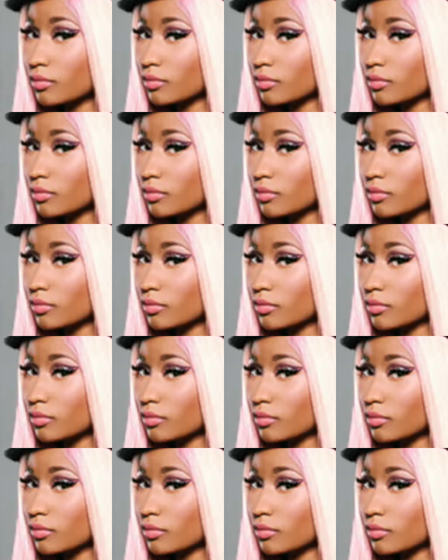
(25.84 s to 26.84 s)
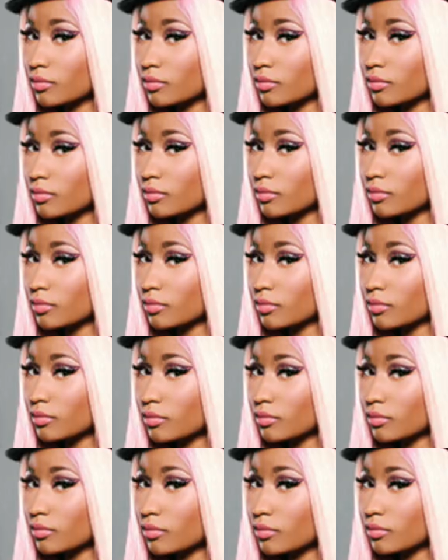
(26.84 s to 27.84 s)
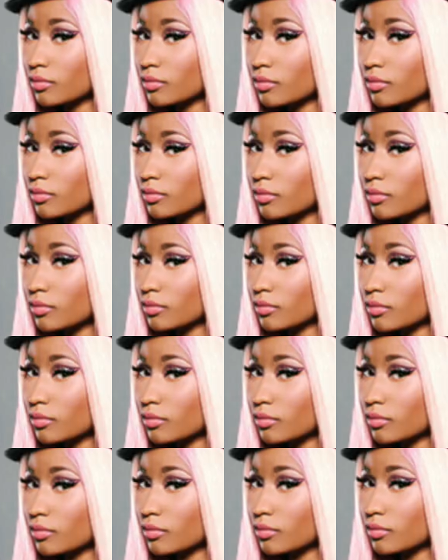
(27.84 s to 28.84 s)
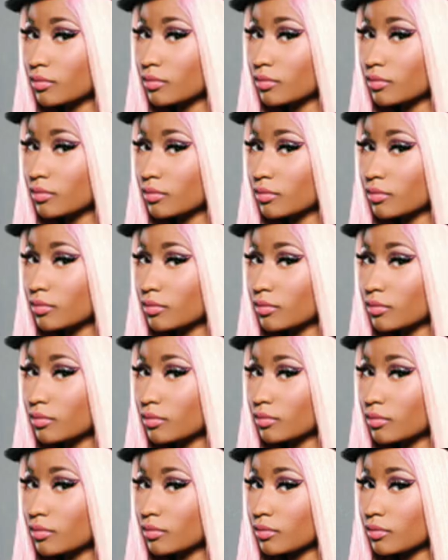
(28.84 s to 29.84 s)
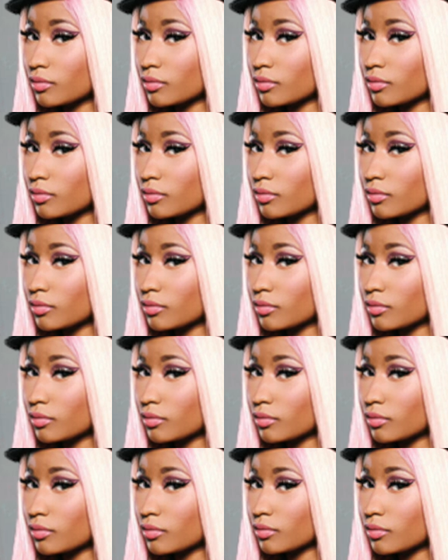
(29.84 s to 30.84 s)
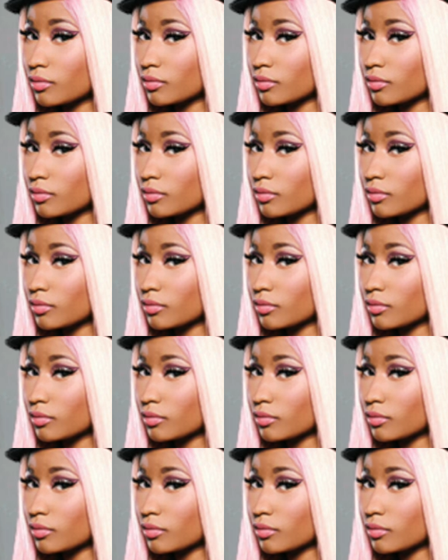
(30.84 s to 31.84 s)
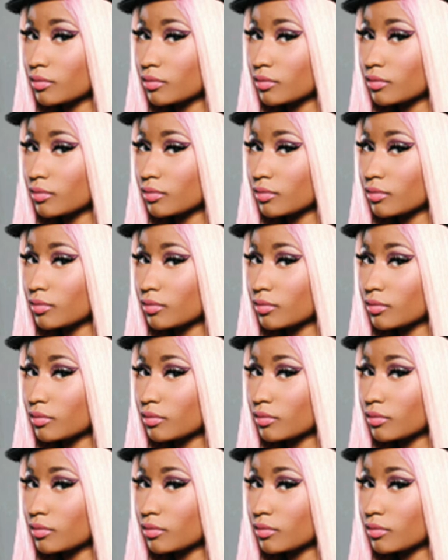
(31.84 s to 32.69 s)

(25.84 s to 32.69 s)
(not speaking)